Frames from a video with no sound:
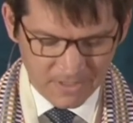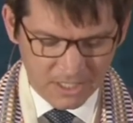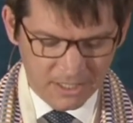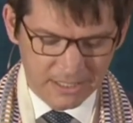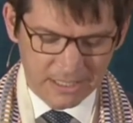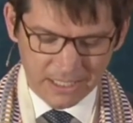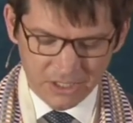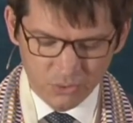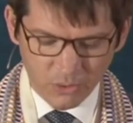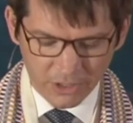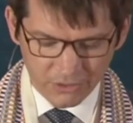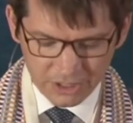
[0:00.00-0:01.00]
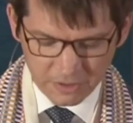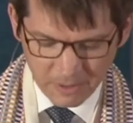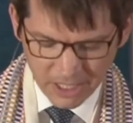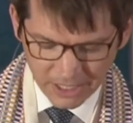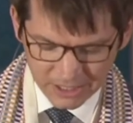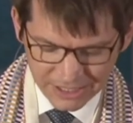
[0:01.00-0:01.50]
That is one
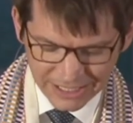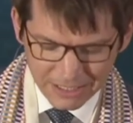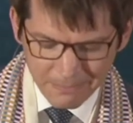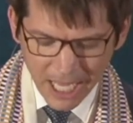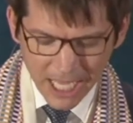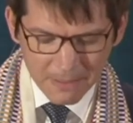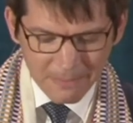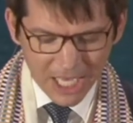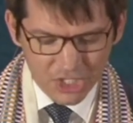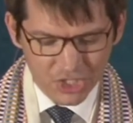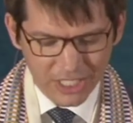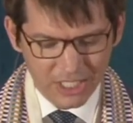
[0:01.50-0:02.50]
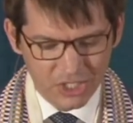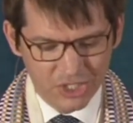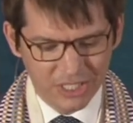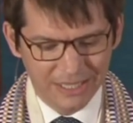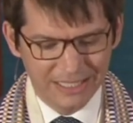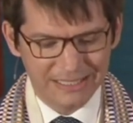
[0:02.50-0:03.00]
response. And in my
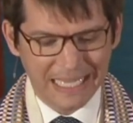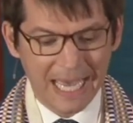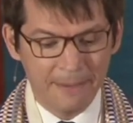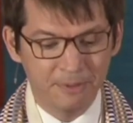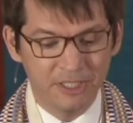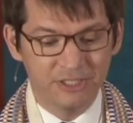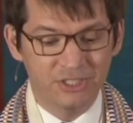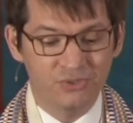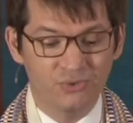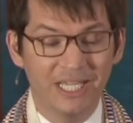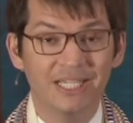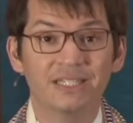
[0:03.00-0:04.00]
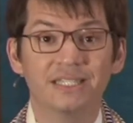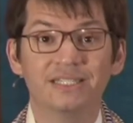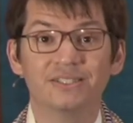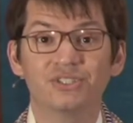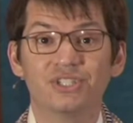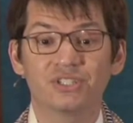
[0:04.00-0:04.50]
imagination, this hapless Israeli
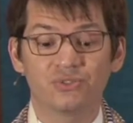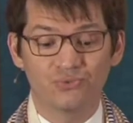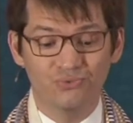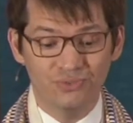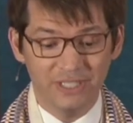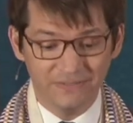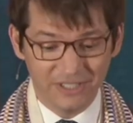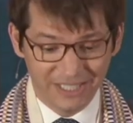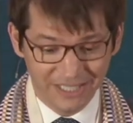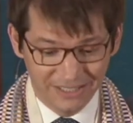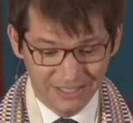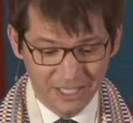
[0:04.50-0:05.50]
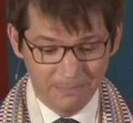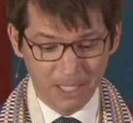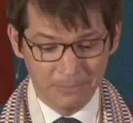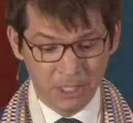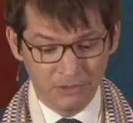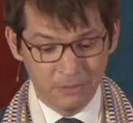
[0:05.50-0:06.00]
is just riveted by
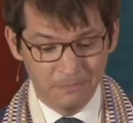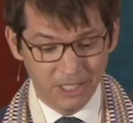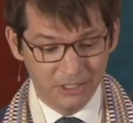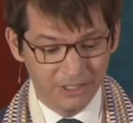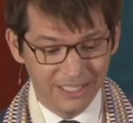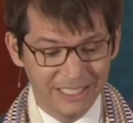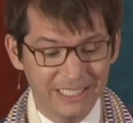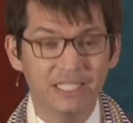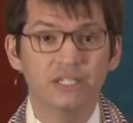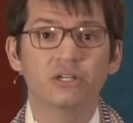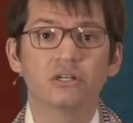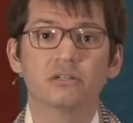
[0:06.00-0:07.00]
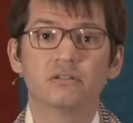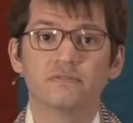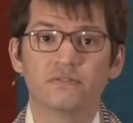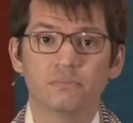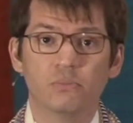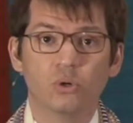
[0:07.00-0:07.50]
my rebuttal and eager
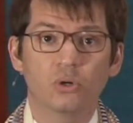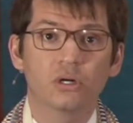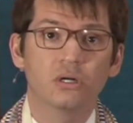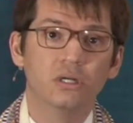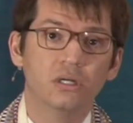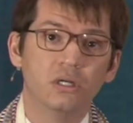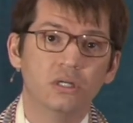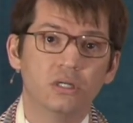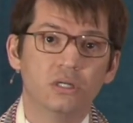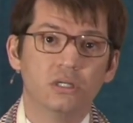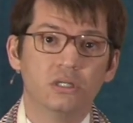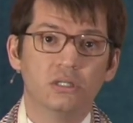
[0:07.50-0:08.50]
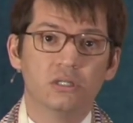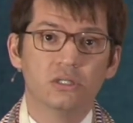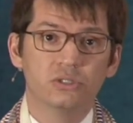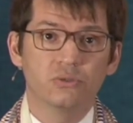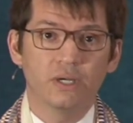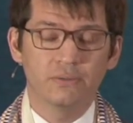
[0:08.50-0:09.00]
for more.
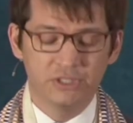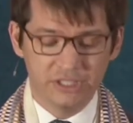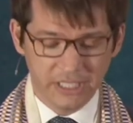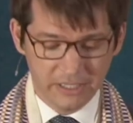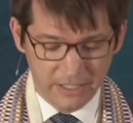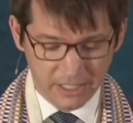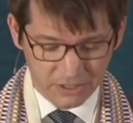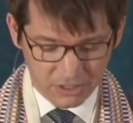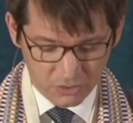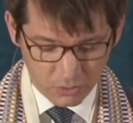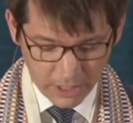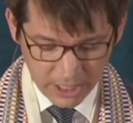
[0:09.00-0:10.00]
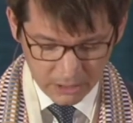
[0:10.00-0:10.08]
So I would say this as well.